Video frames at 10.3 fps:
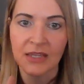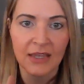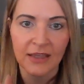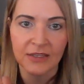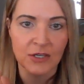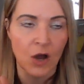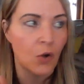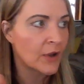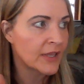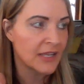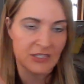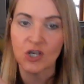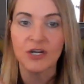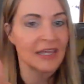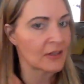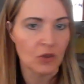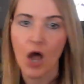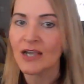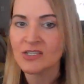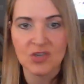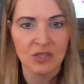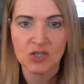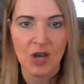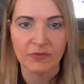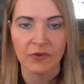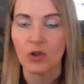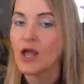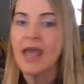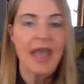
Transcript: eh, you know, it's going to get lost in the shuffle.